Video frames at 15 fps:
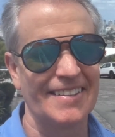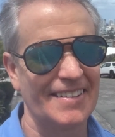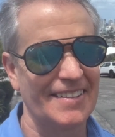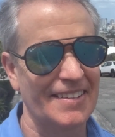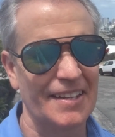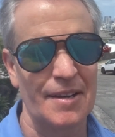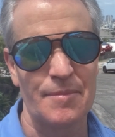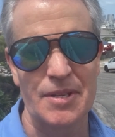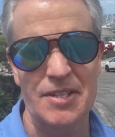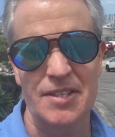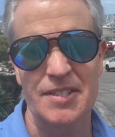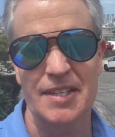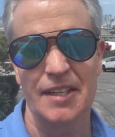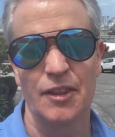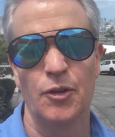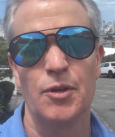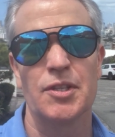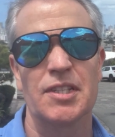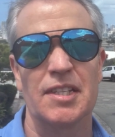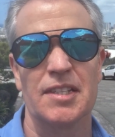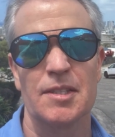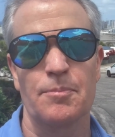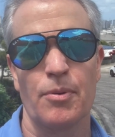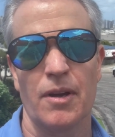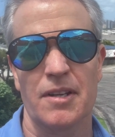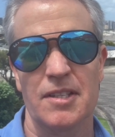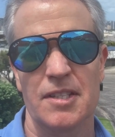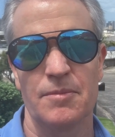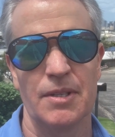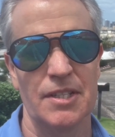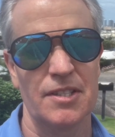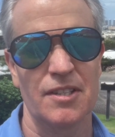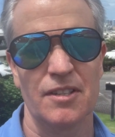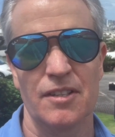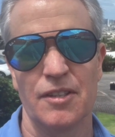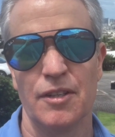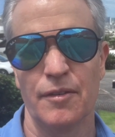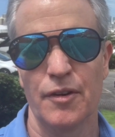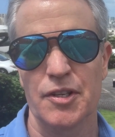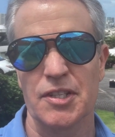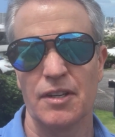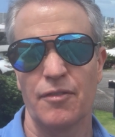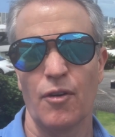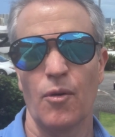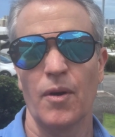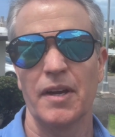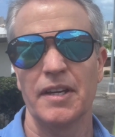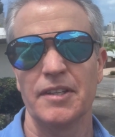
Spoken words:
Did I mention St. Louis's proximity to University of Hawaii?